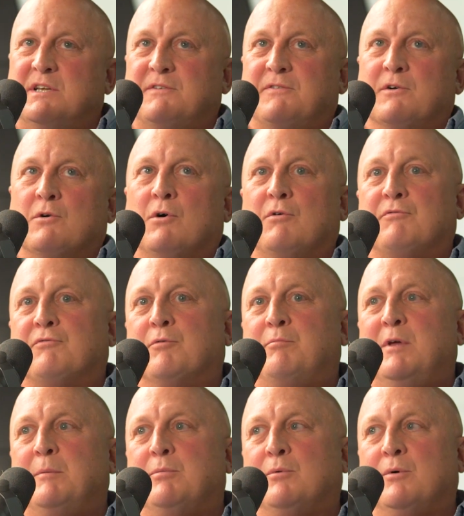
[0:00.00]
it difficult
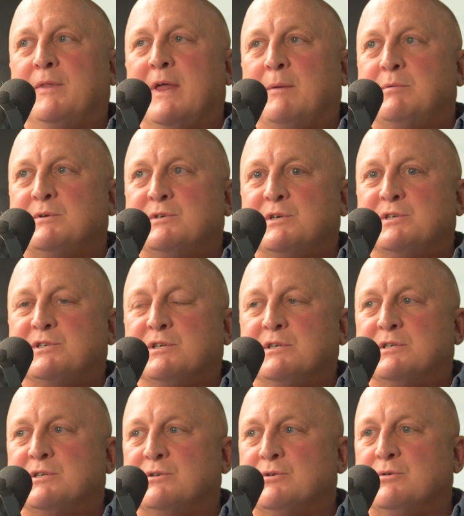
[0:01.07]
for people in that
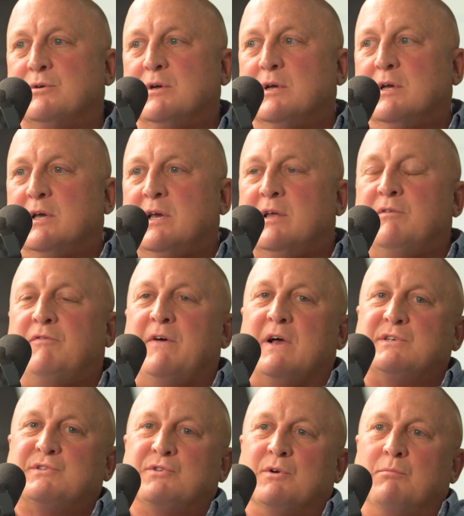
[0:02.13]
position to
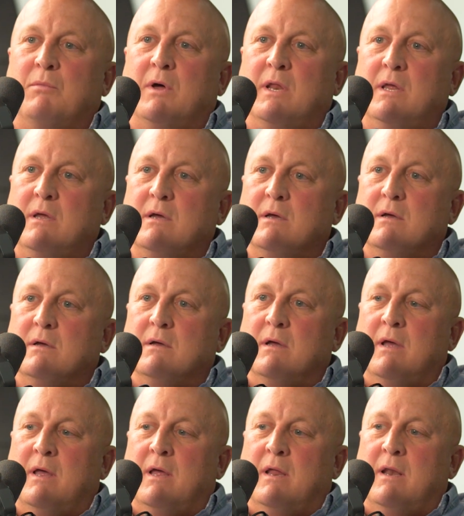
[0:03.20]
invest their money
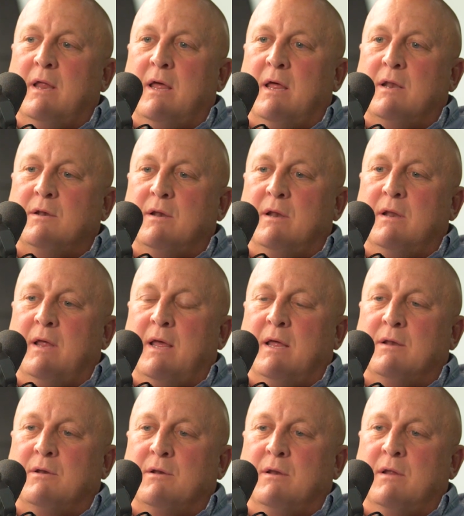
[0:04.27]
and
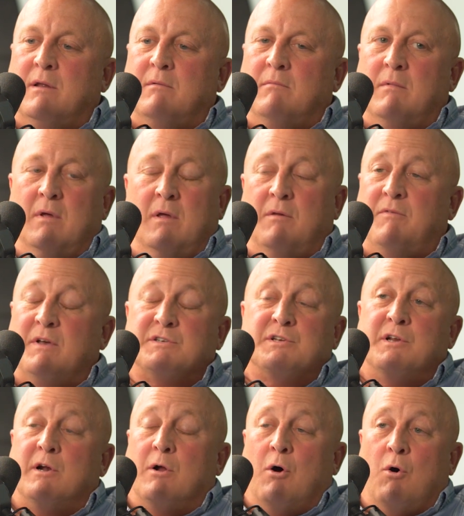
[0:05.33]

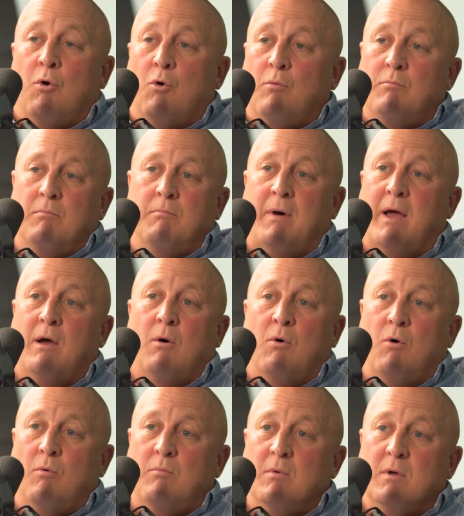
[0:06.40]
invest it in a home, buy a
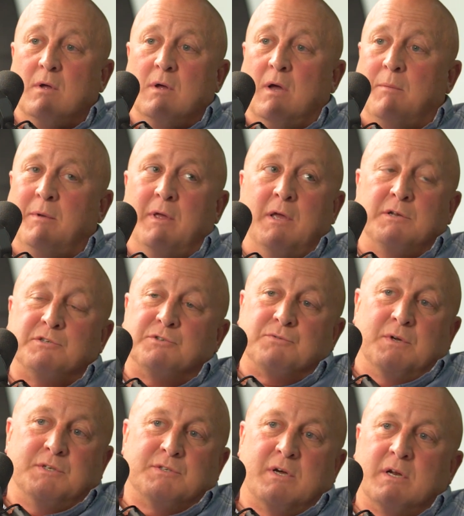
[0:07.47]
home. I mean,
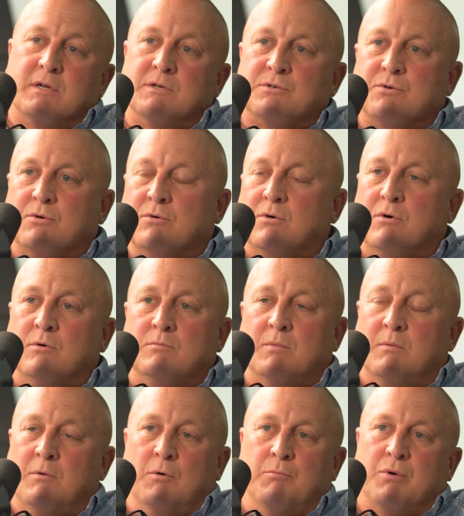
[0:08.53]
interest rates are out of control.
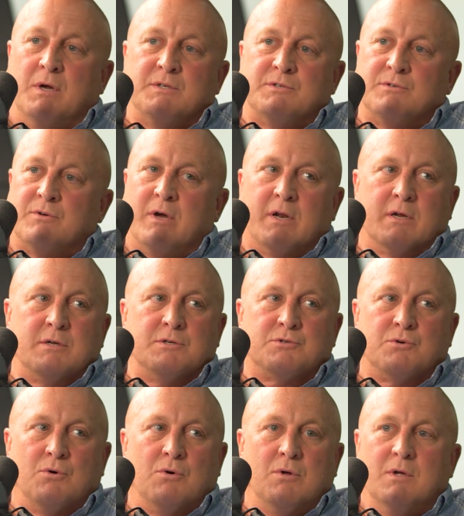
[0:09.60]
Home prices are out of
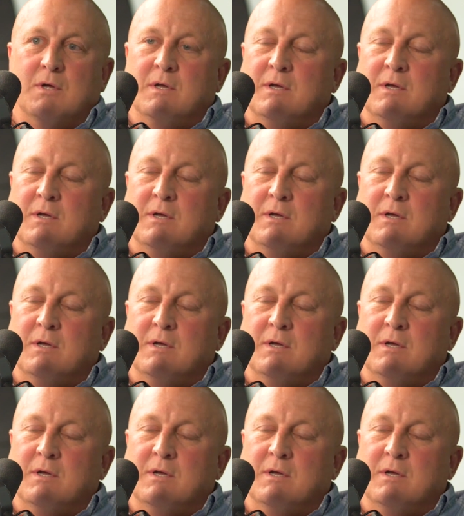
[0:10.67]
control.